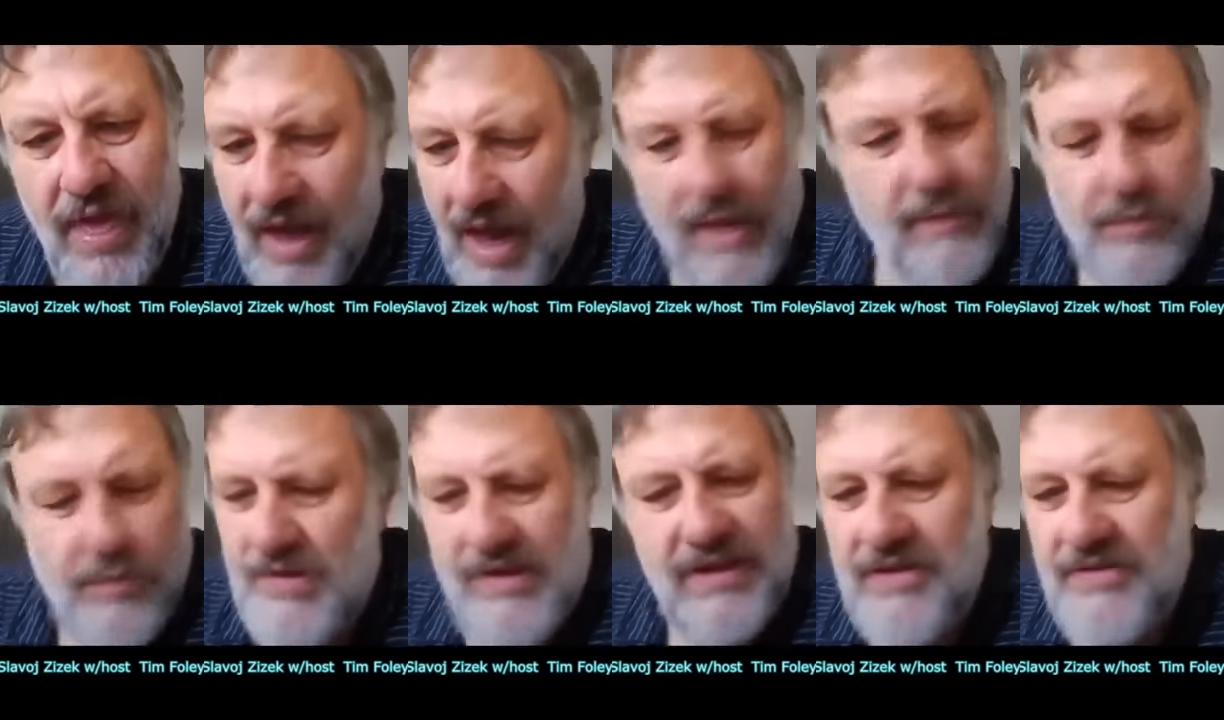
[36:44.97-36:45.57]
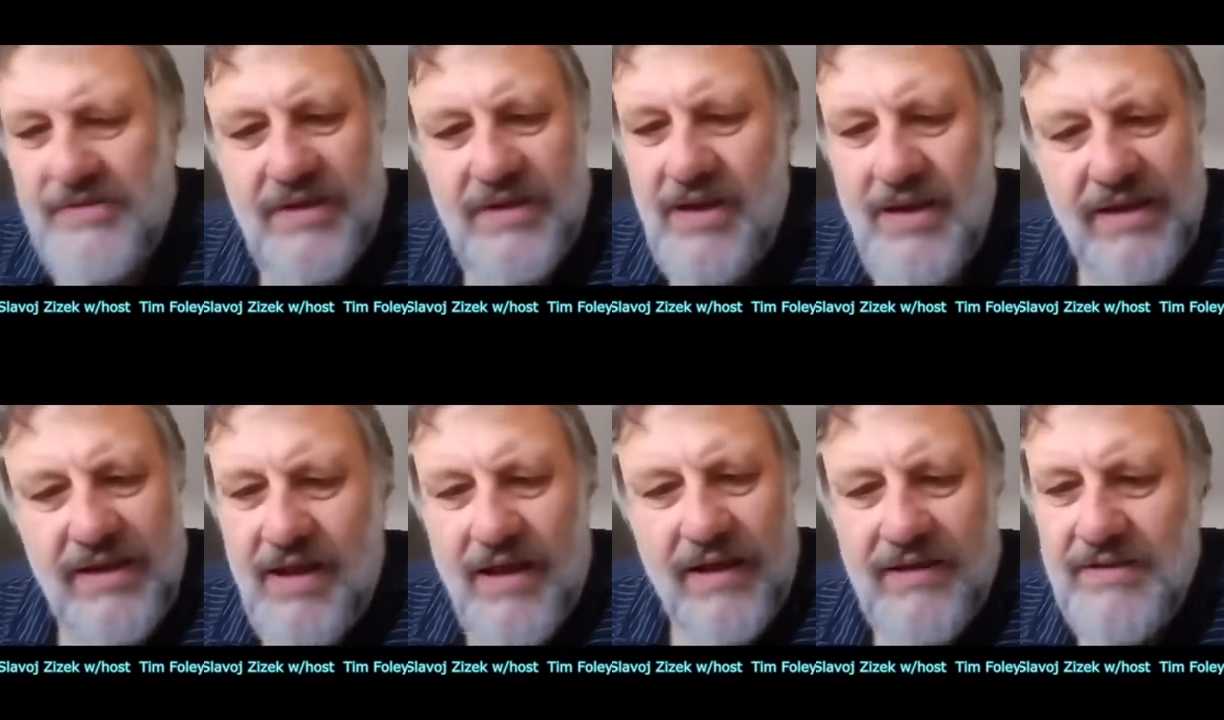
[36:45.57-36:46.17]
I would easily
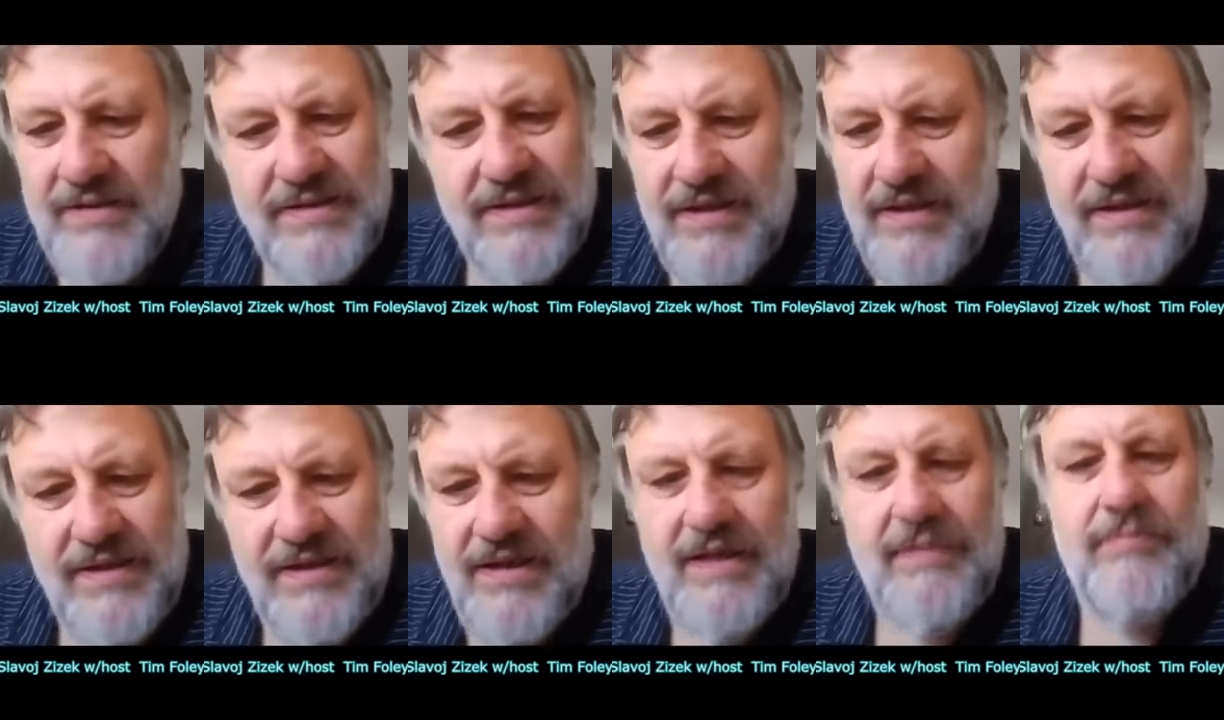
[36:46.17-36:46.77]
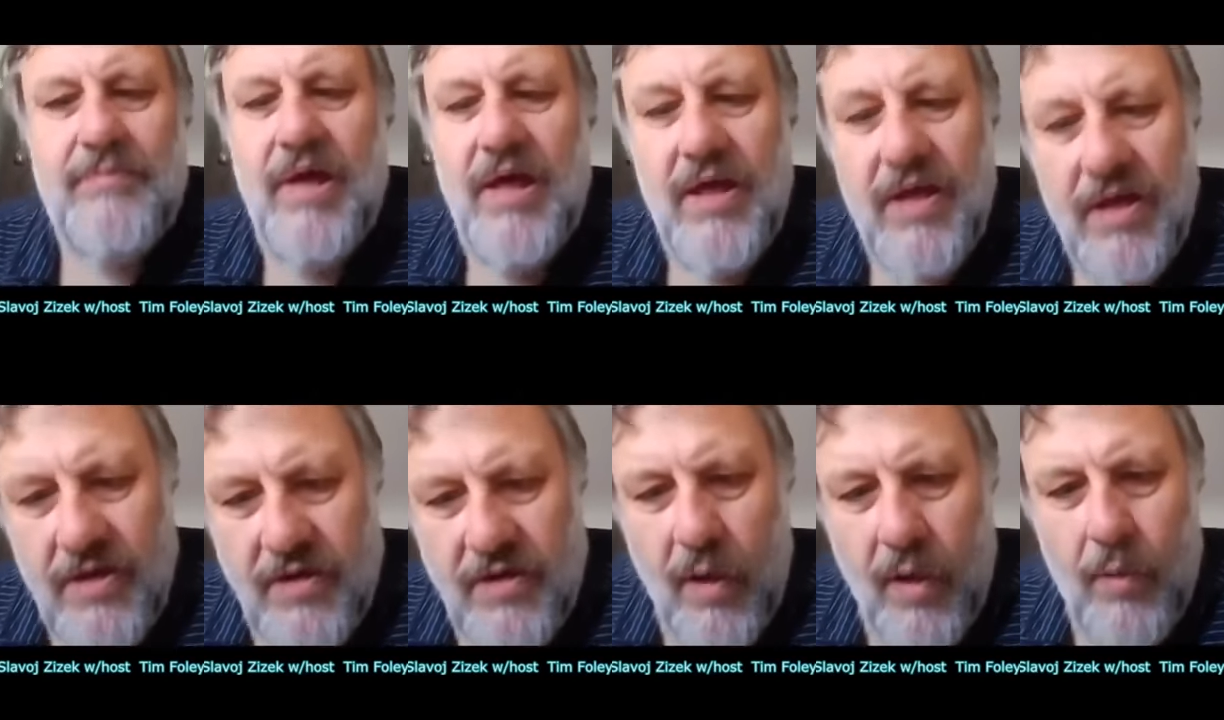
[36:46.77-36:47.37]
guarantee him
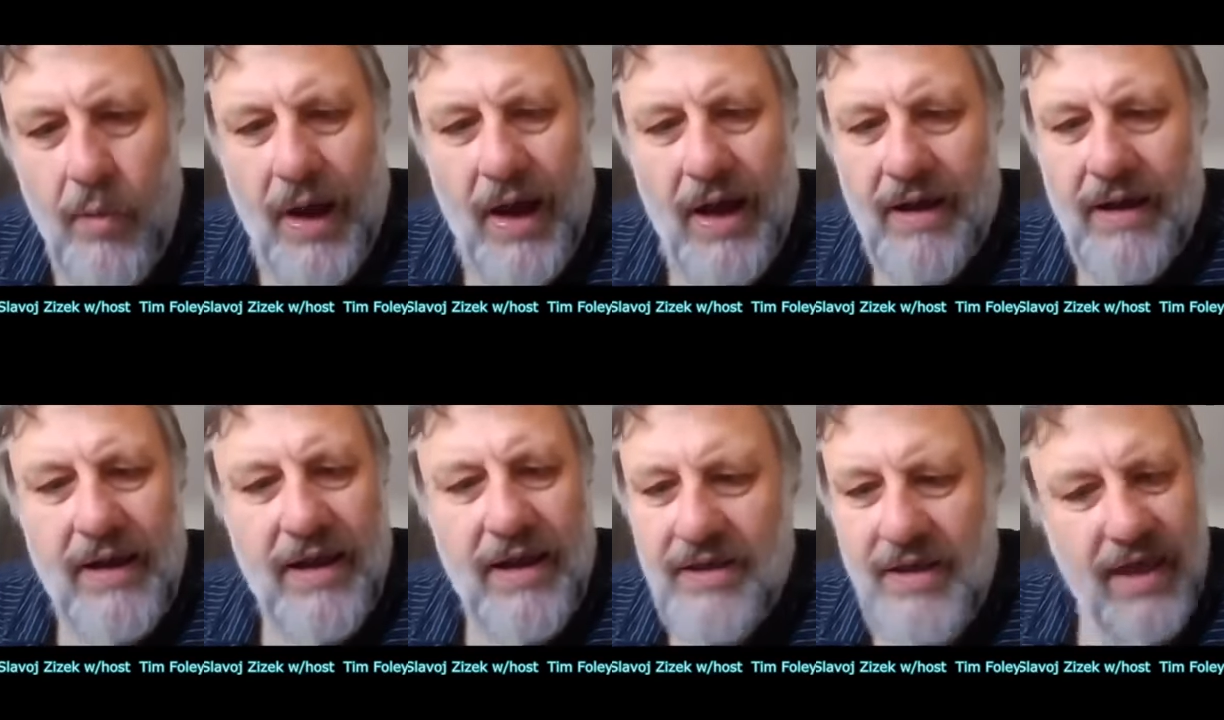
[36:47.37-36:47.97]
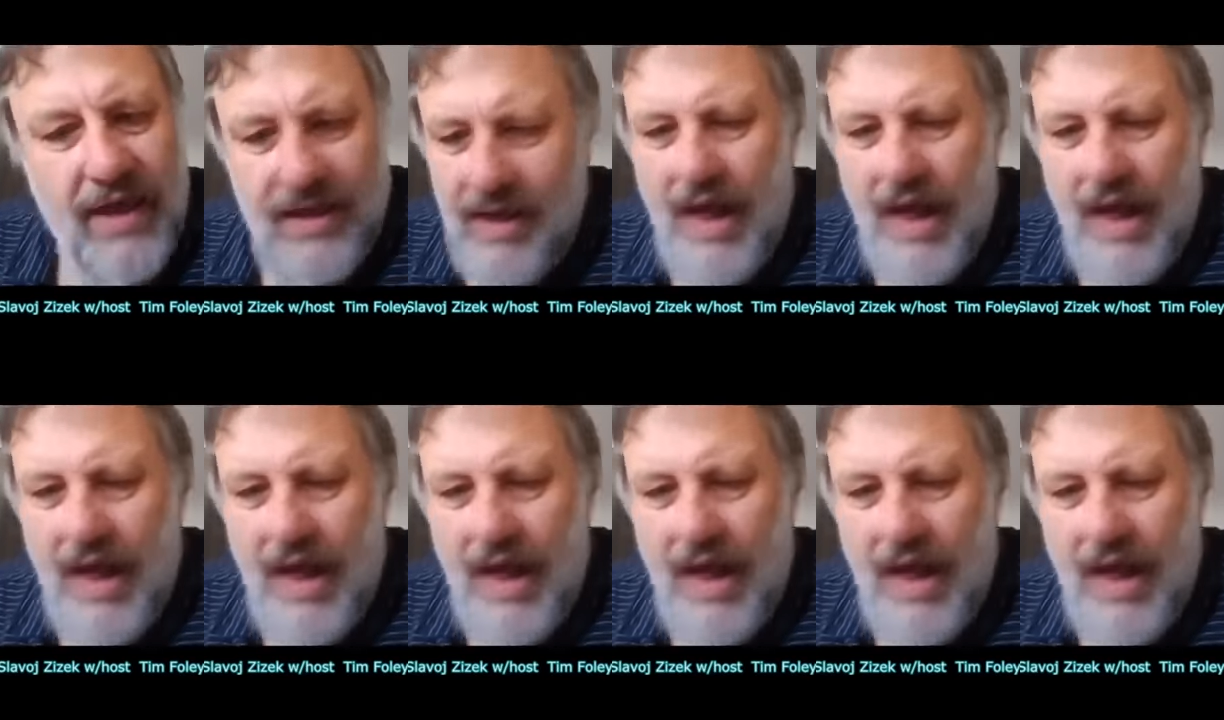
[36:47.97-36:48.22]
no arrest.